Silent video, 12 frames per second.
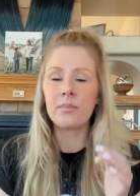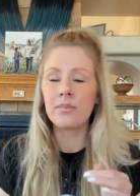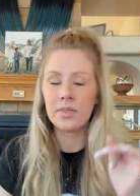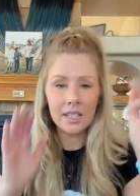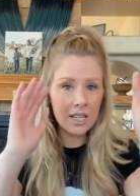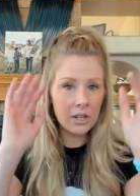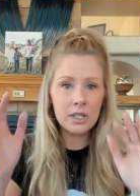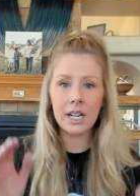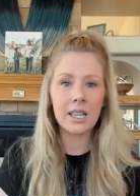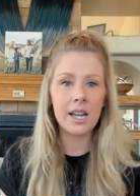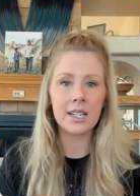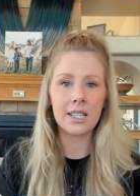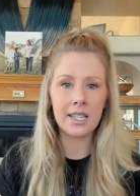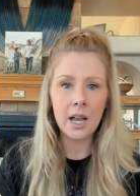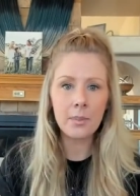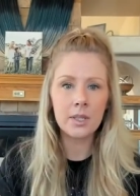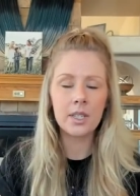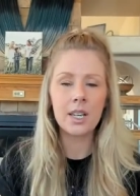that sounds like a lot of
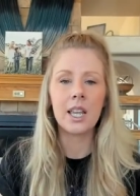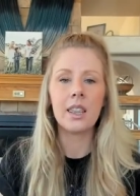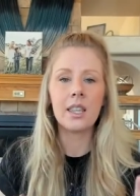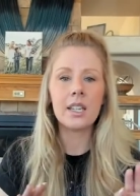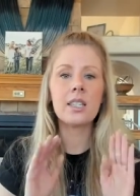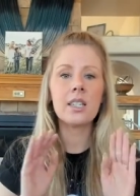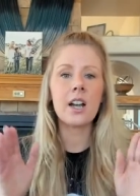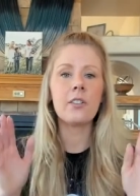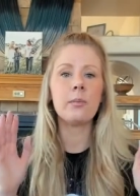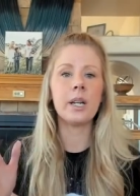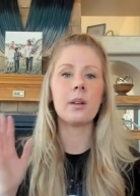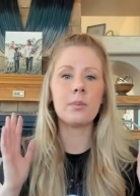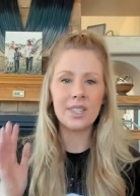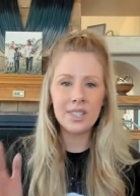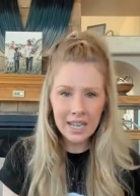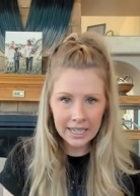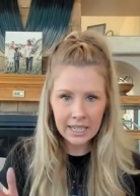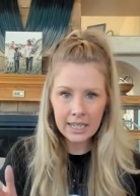steps. This stuff becomes
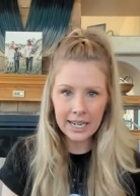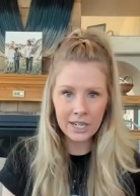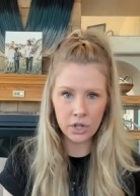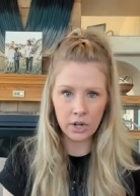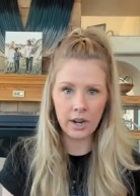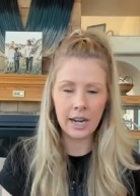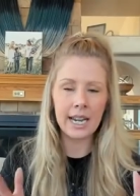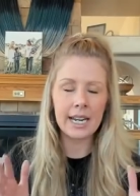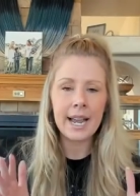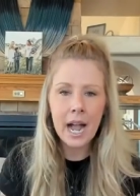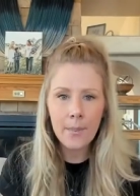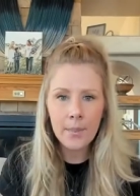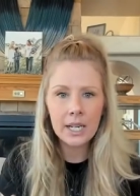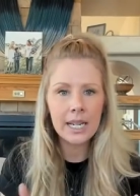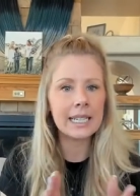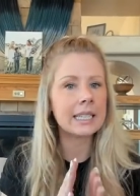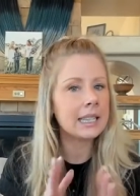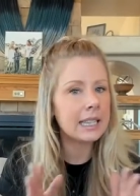second nature. It can happen
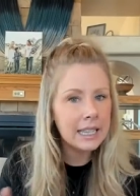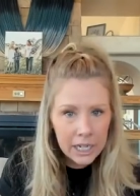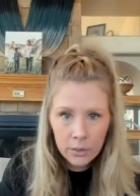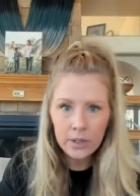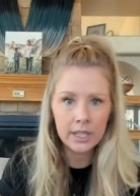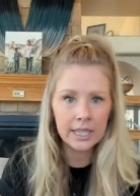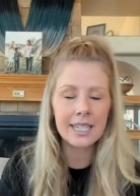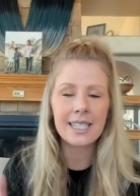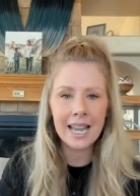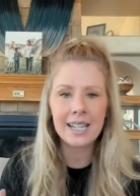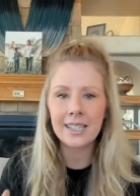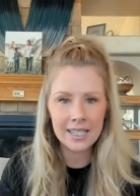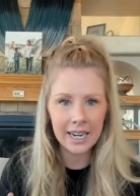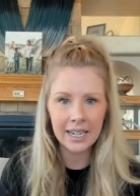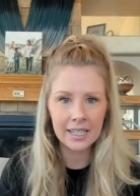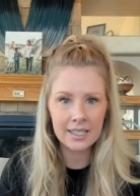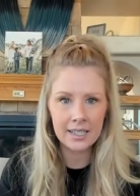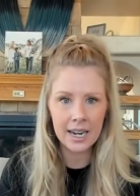in literally 10
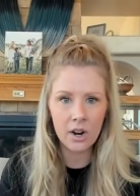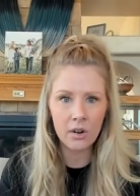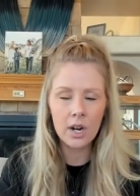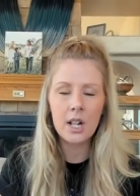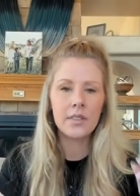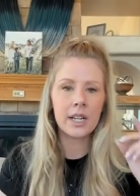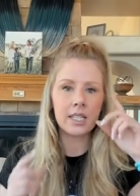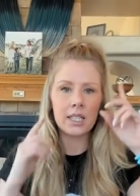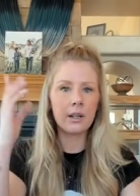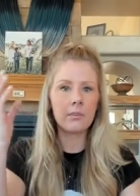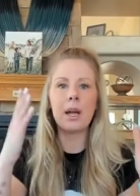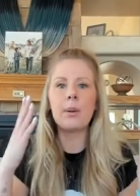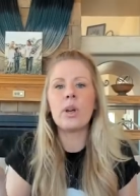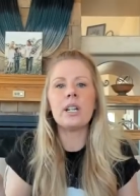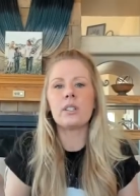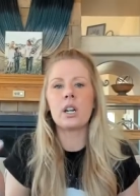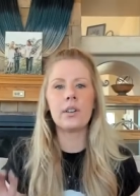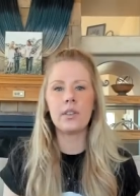seconds now. It's like my
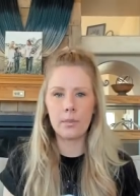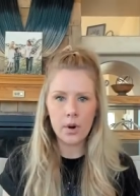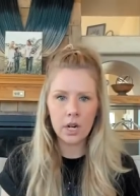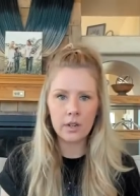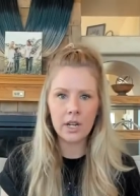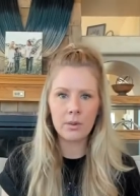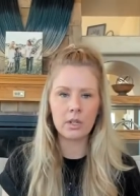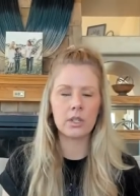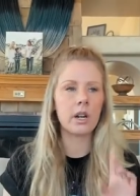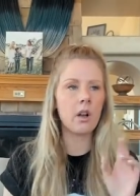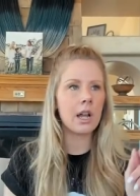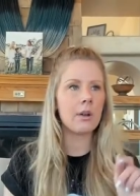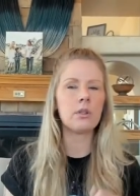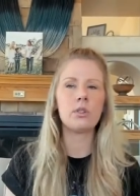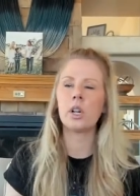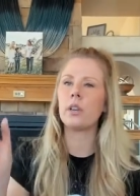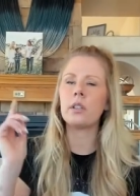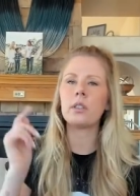brain's not even a part of it. I'm just like, oh, I was
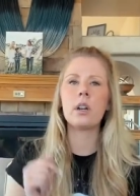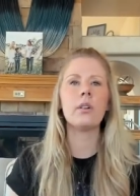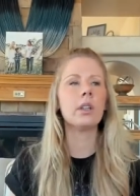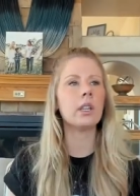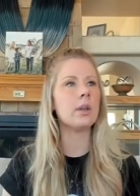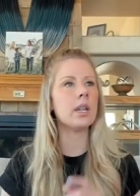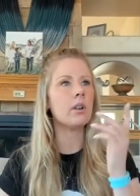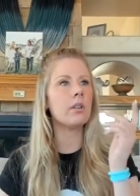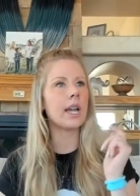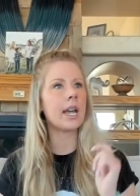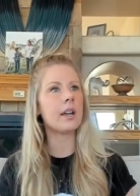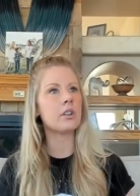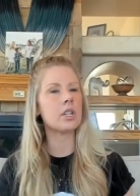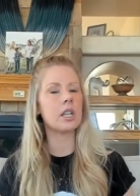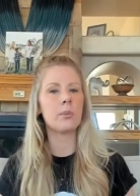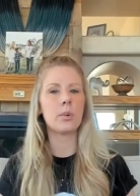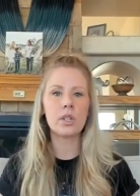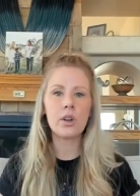triggered. That's not really me. Okay, I understand
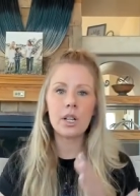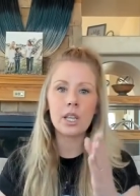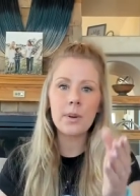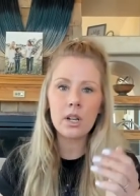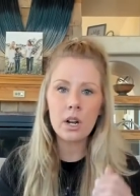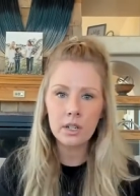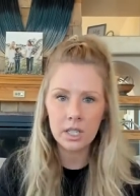the persona. Let me talk to